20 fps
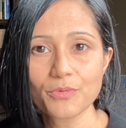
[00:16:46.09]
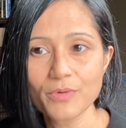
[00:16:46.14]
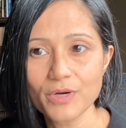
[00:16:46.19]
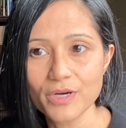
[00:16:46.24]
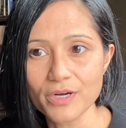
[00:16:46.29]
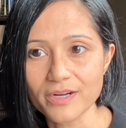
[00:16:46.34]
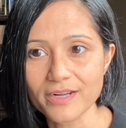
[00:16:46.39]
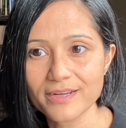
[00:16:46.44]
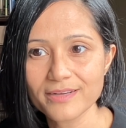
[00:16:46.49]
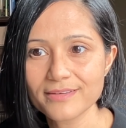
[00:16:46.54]

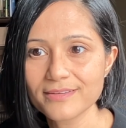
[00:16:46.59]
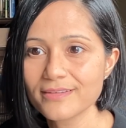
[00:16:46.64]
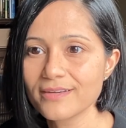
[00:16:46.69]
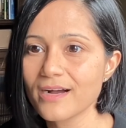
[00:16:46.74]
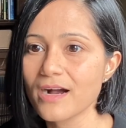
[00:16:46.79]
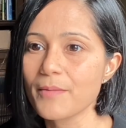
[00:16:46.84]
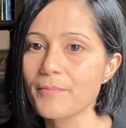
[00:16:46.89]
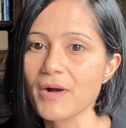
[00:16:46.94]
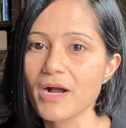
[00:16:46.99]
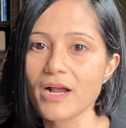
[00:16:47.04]
work,
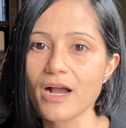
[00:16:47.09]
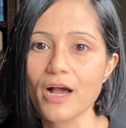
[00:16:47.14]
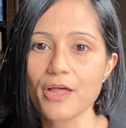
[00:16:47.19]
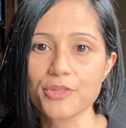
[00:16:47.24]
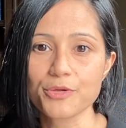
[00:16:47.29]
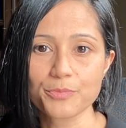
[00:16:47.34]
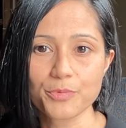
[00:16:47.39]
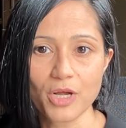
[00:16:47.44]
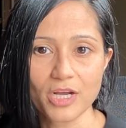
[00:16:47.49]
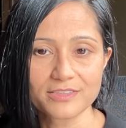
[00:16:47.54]
among
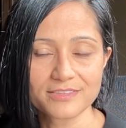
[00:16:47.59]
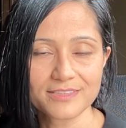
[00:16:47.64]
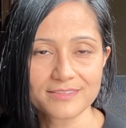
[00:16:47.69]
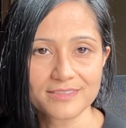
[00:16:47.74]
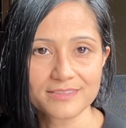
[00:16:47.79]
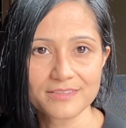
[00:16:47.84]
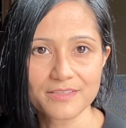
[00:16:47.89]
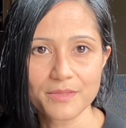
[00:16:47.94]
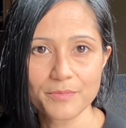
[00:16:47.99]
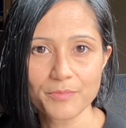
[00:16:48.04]
other
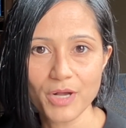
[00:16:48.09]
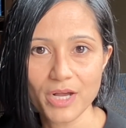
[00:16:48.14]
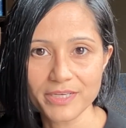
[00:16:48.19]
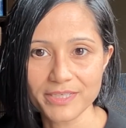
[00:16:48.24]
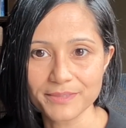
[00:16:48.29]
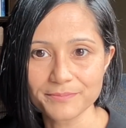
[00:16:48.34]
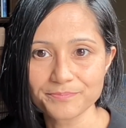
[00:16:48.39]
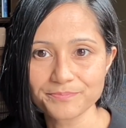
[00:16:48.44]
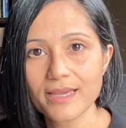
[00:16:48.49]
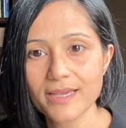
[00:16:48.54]
processes in the body.